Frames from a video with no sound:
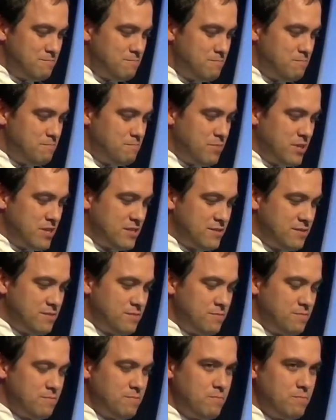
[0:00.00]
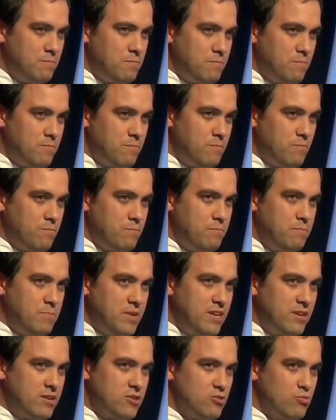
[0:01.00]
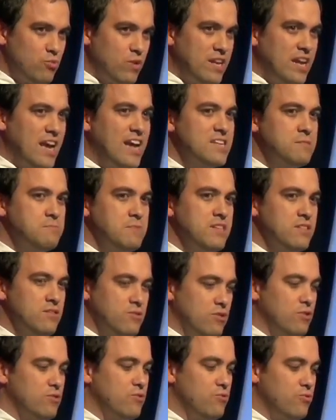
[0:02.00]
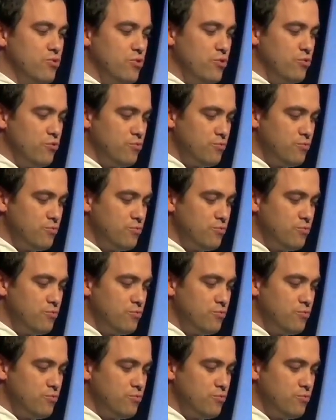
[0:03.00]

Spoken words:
but because what has been taught to you.